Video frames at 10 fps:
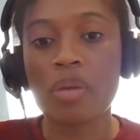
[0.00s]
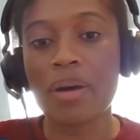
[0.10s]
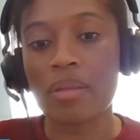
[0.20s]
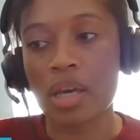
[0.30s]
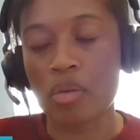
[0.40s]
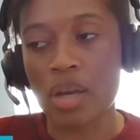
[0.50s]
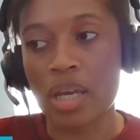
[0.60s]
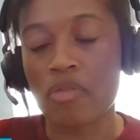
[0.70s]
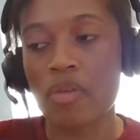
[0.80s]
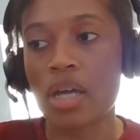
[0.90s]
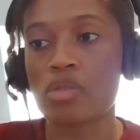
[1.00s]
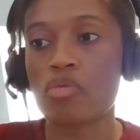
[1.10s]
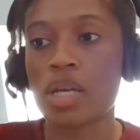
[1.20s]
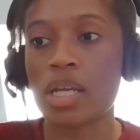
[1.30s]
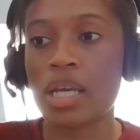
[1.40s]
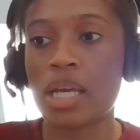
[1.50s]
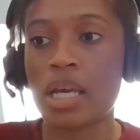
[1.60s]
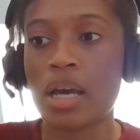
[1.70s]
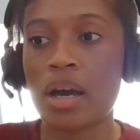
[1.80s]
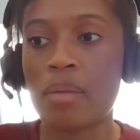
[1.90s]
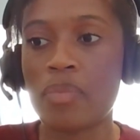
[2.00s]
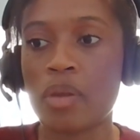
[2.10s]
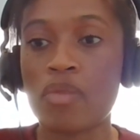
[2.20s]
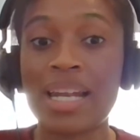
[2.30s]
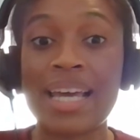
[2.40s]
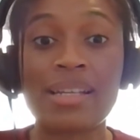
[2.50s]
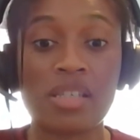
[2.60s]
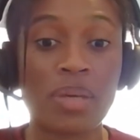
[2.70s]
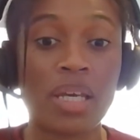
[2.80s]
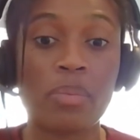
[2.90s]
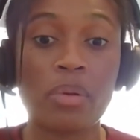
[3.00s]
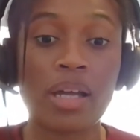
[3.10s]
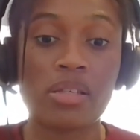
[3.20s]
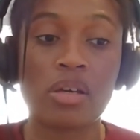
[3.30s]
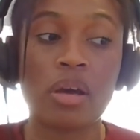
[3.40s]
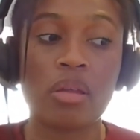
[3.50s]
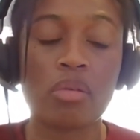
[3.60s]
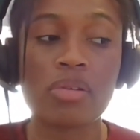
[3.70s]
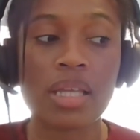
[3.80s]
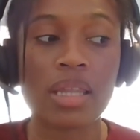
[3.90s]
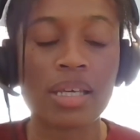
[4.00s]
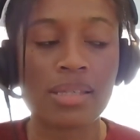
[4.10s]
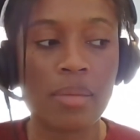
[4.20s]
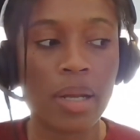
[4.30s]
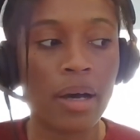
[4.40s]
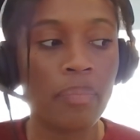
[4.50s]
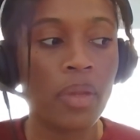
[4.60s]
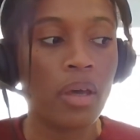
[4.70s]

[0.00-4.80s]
about their grief and really relate to people that are going through something similar.